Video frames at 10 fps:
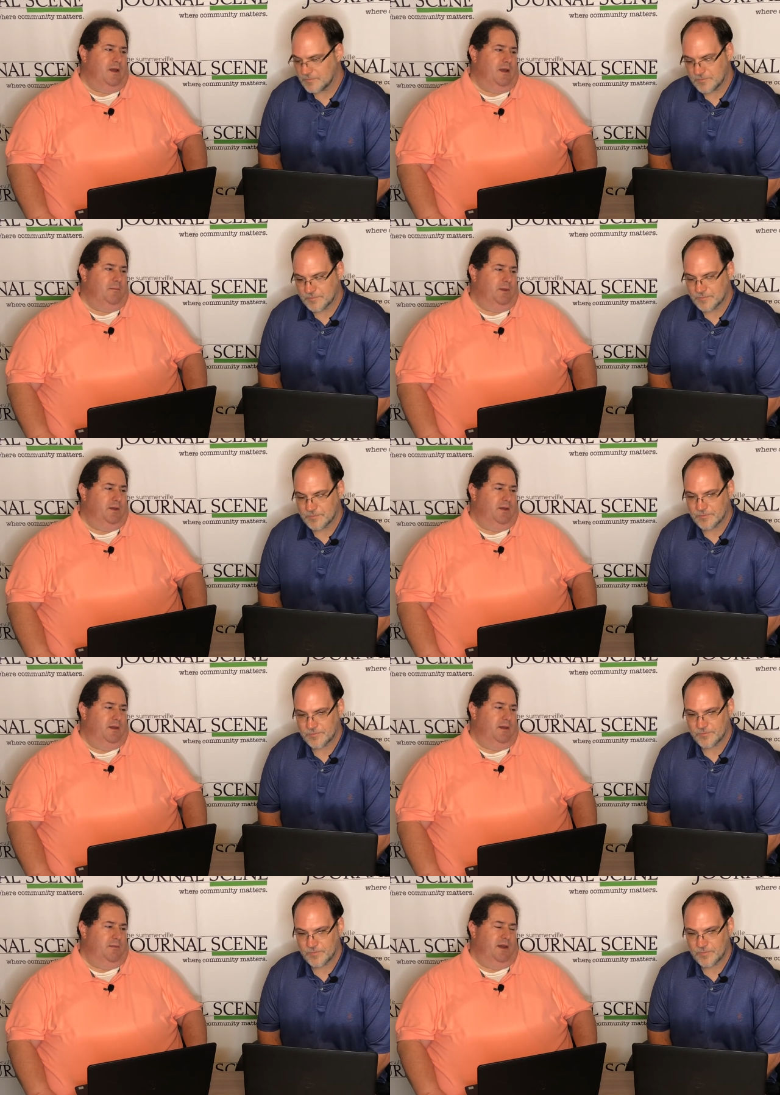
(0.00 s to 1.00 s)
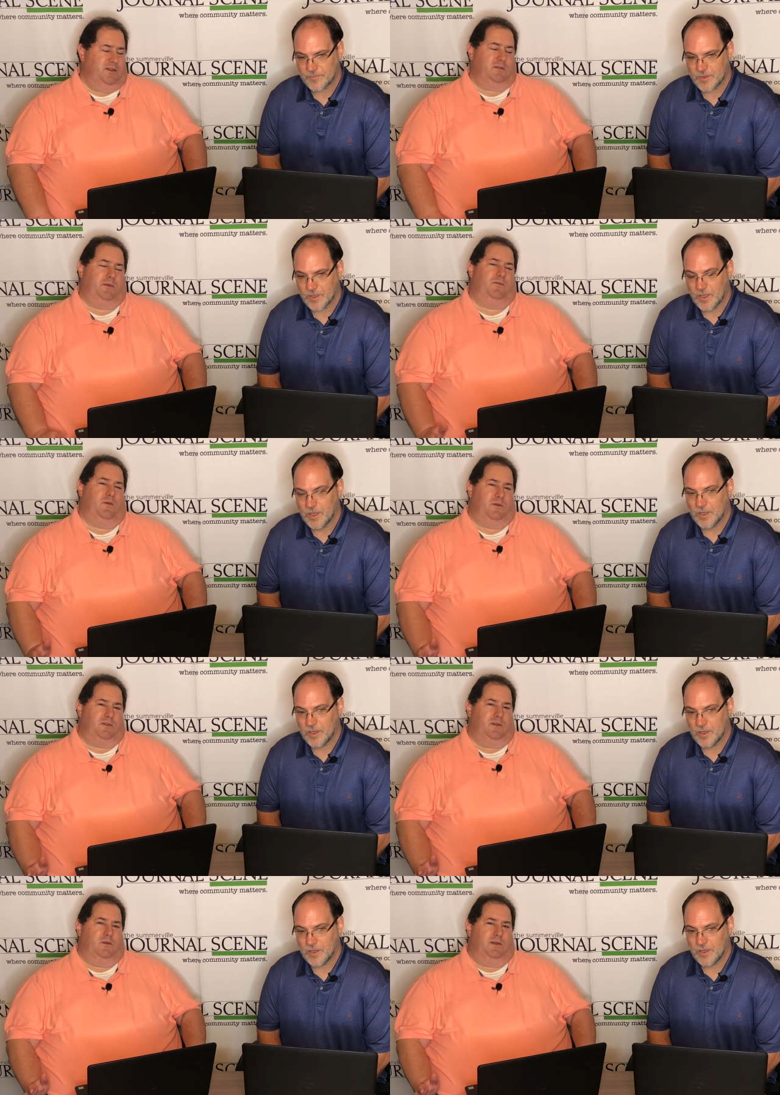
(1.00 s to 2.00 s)
Speaker 1: not, but uh, he might just be
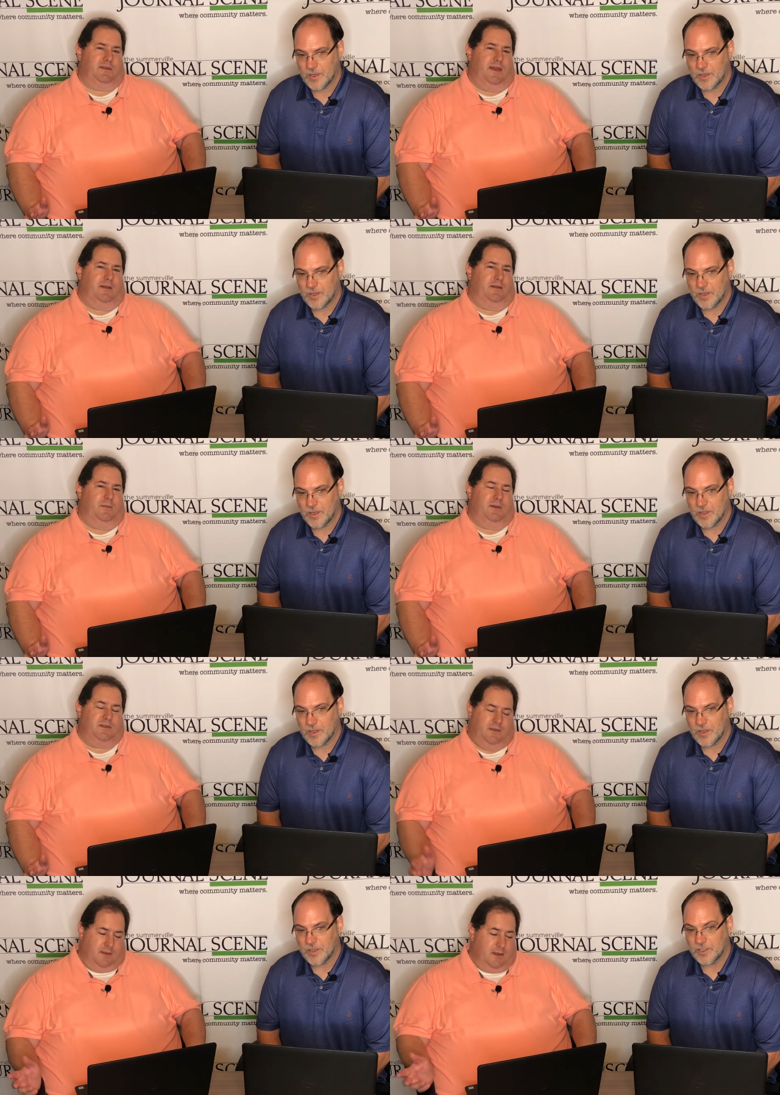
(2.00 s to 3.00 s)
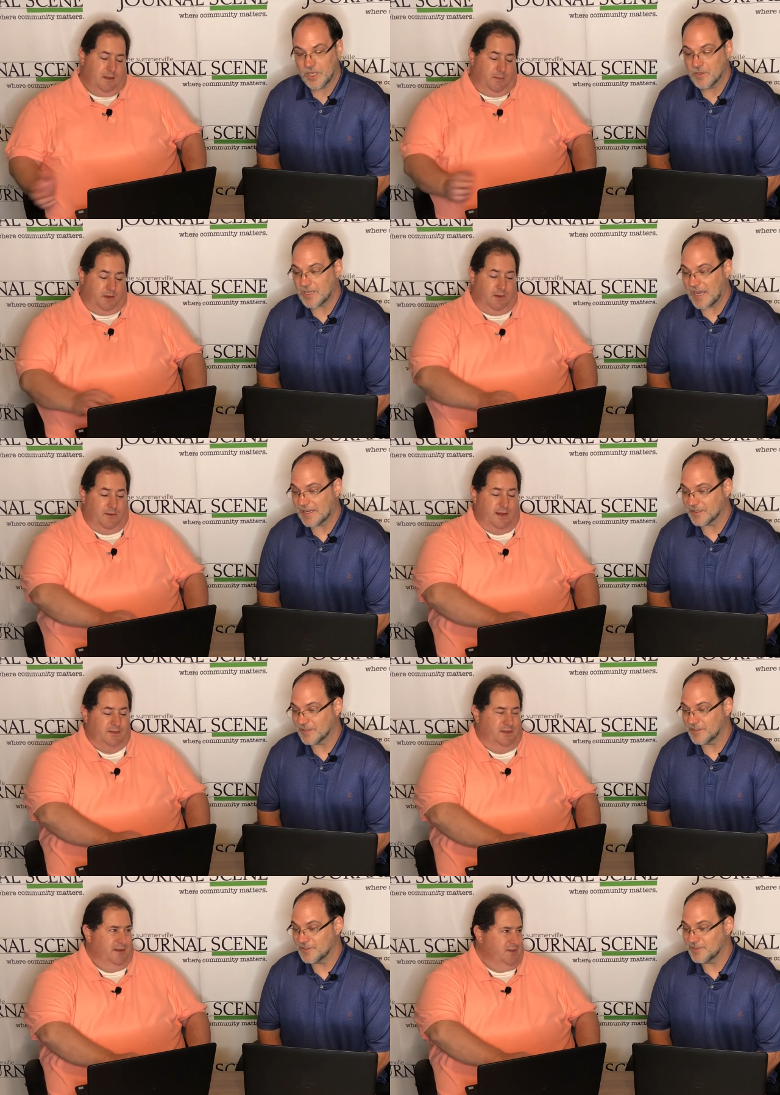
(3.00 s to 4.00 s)
focusing on his academics. Go but Tigers!
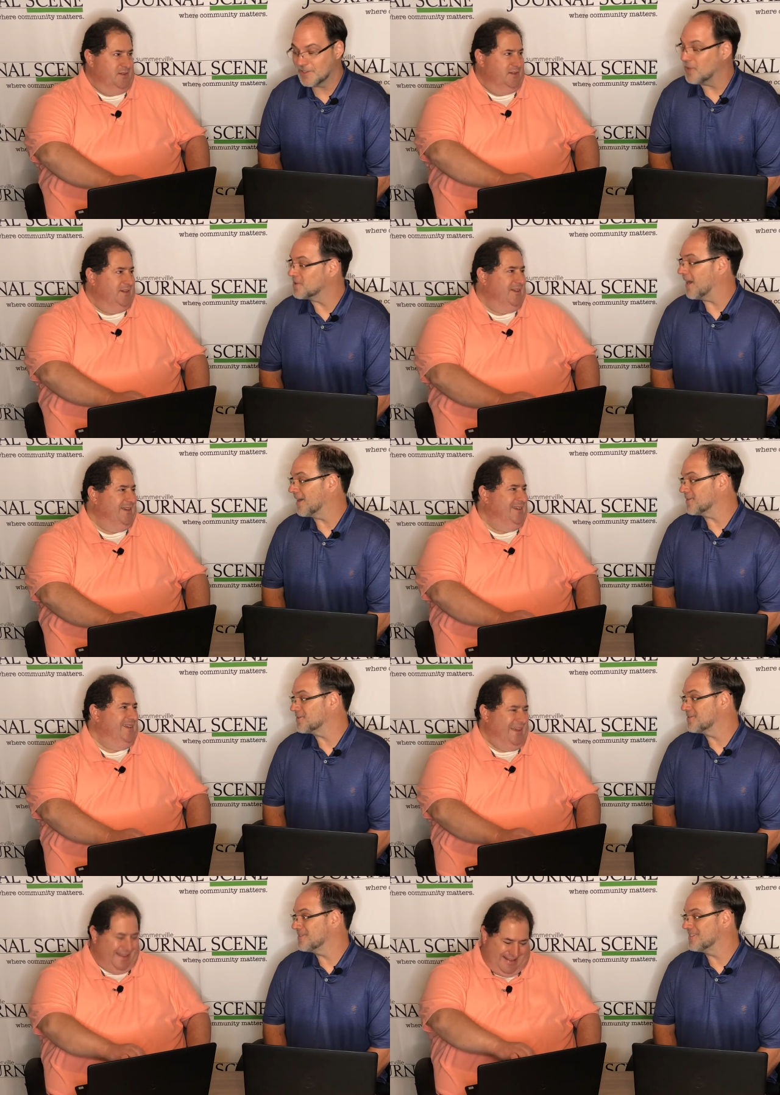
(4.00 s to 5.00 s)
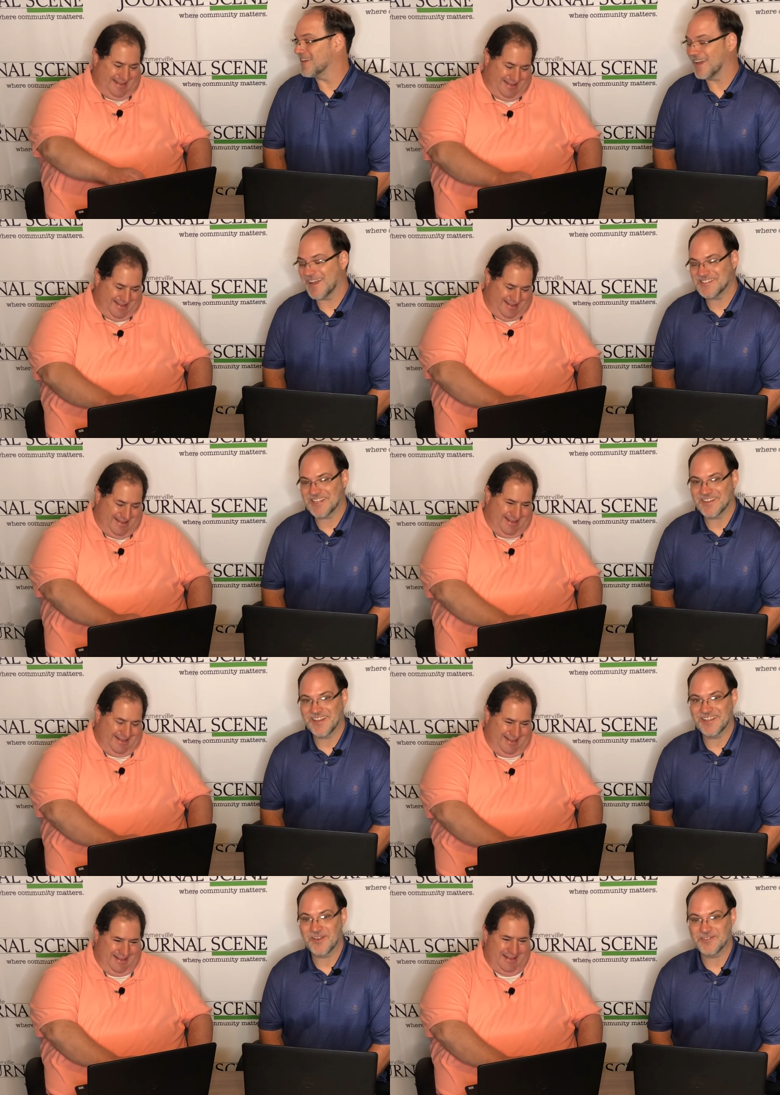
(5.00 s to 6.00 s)
Congratulations, go Tigers!
Speaker 2: I gotta say
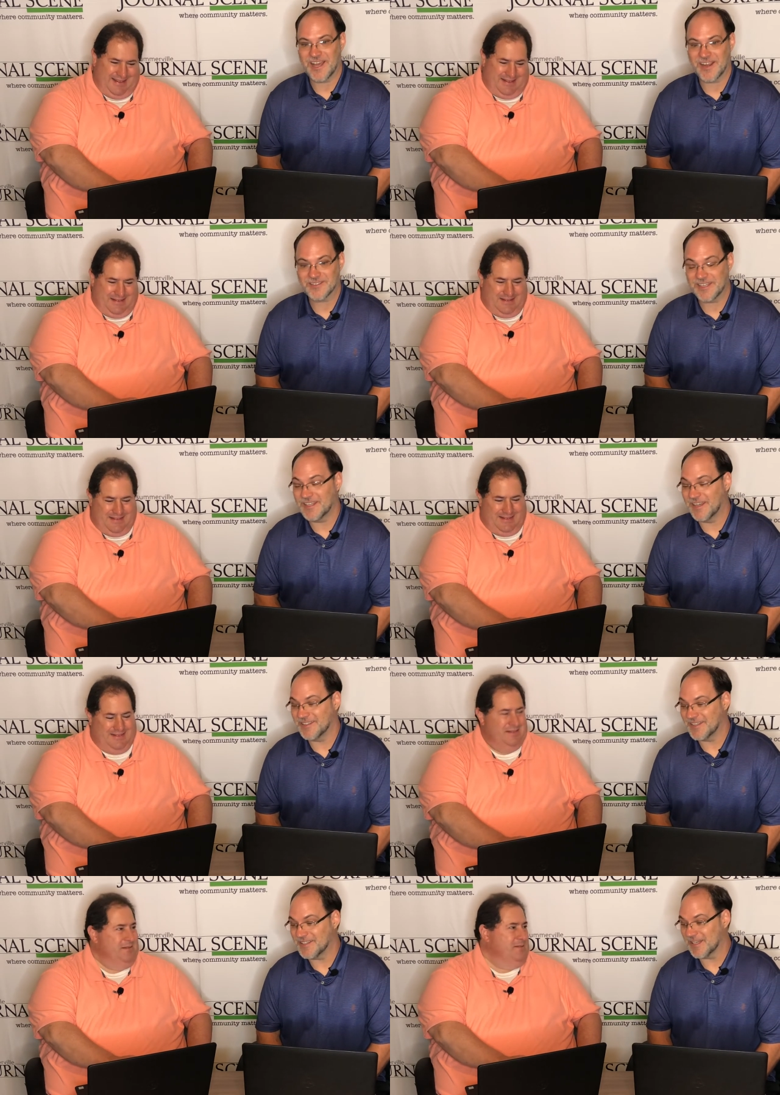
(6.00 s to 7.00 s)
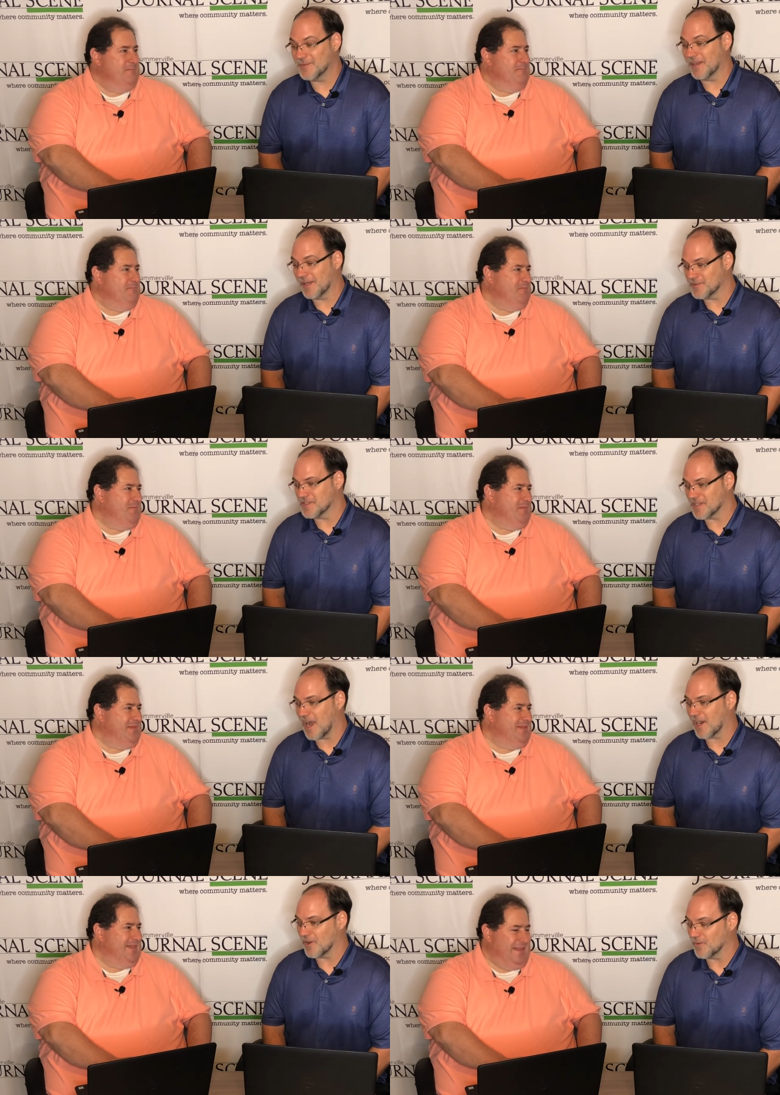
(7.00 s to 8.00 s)
that, go Tigers! And and, and, Clem- and Clemson
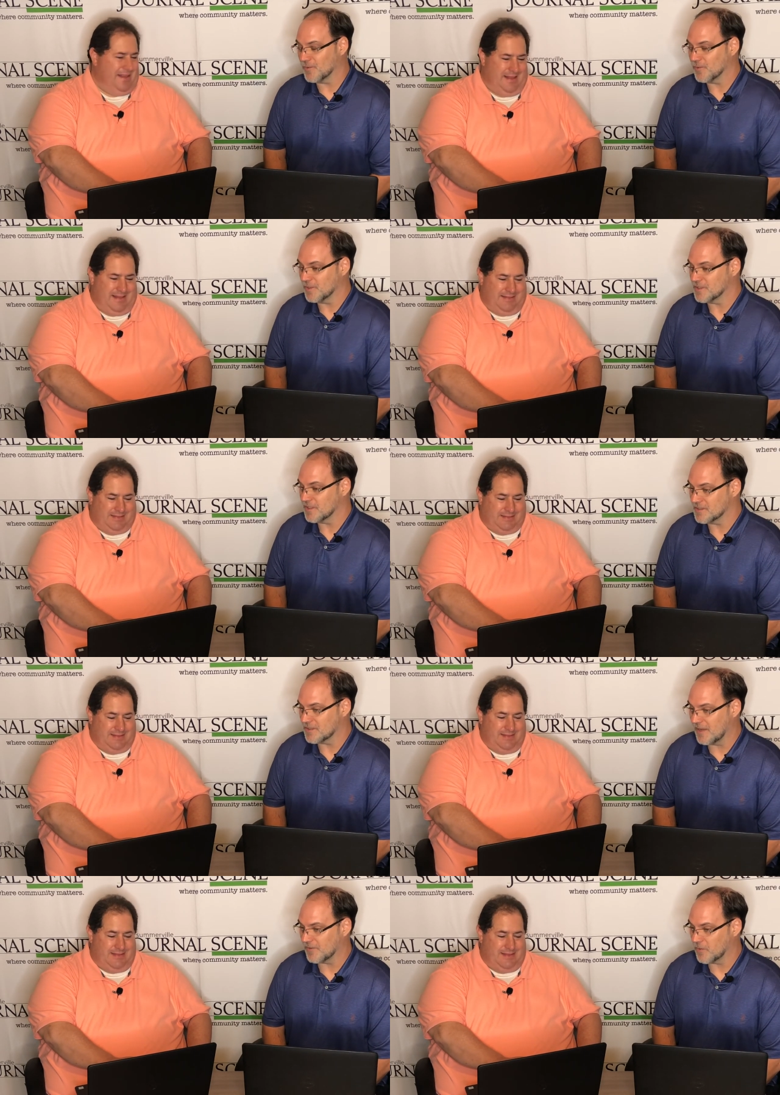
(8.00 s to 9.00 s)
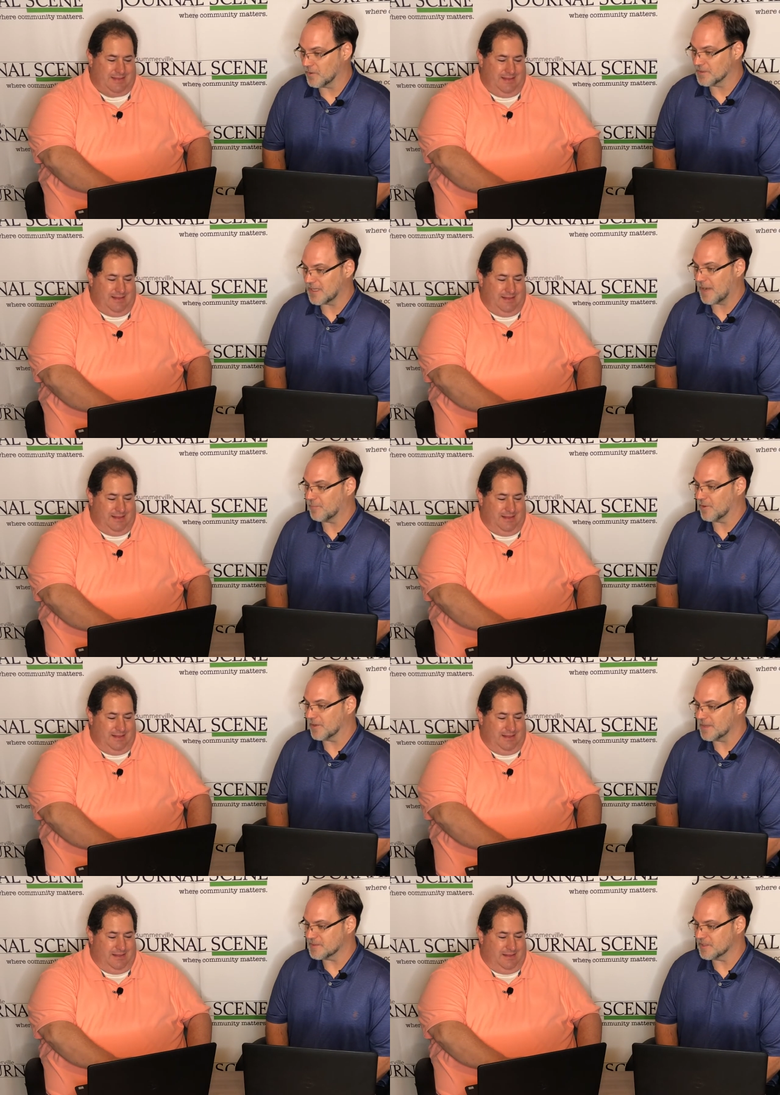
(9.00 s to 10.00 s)
soccer is definitely one of the top
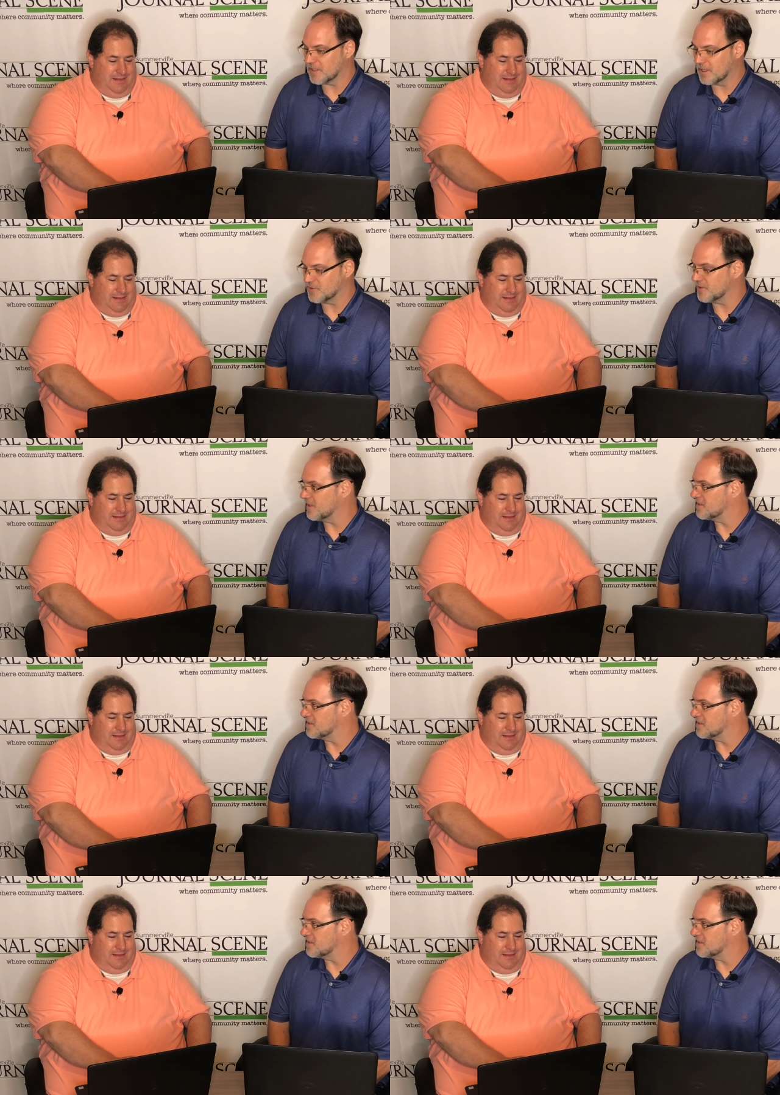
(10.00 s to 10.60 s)
programs in the country in